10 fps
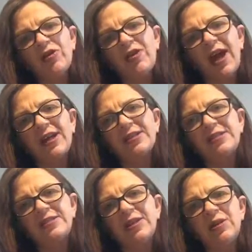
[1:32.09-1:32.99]
that
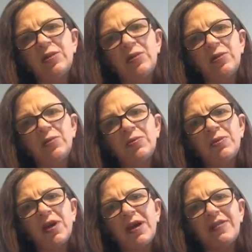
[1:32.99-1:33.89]
still
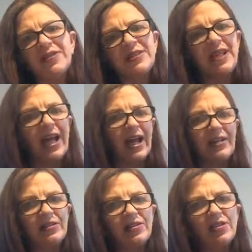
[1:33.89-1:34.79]
kind of stands.